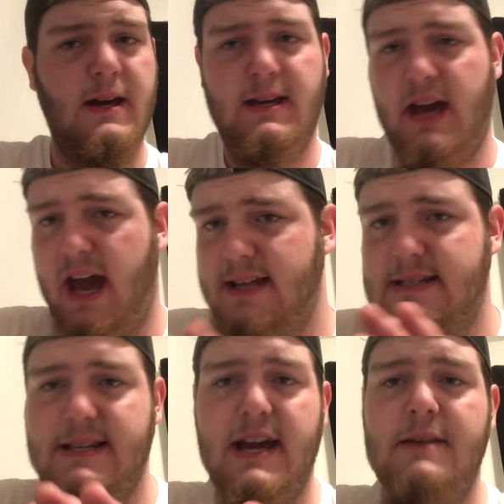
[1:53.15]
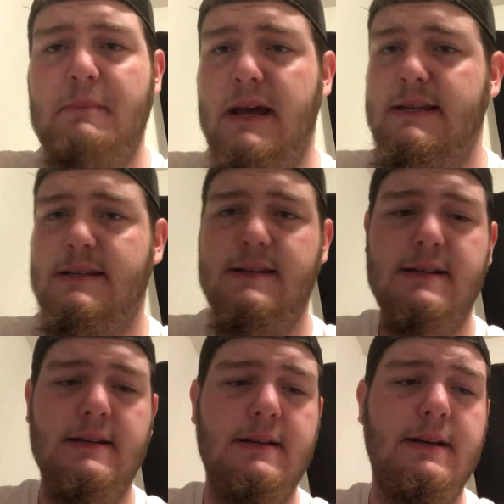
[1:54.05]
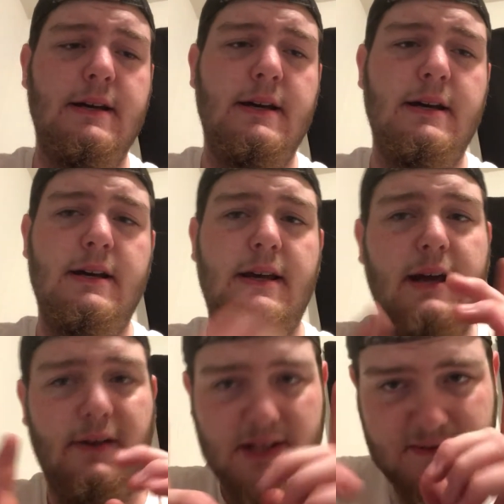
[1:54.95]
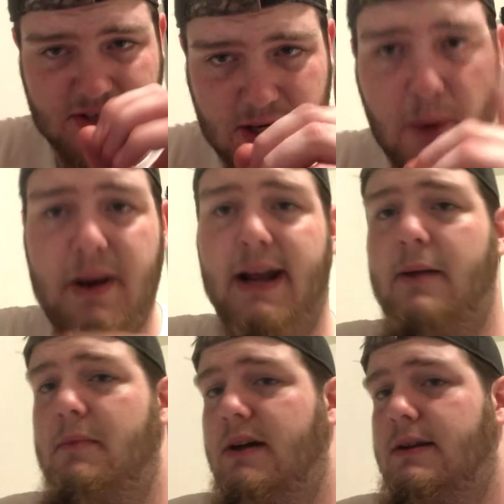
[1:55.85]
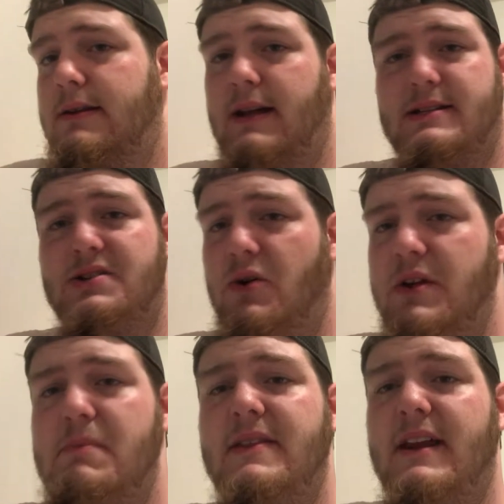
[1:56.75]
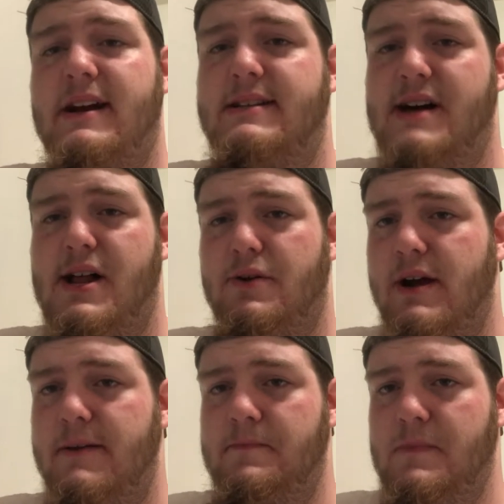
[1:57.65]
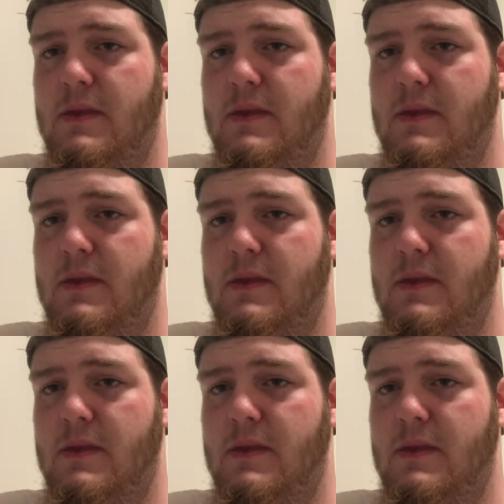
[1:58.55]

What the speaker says: Can't stand mint, unless if it's Copenhagen mint. That's the only mint that I can tolerate.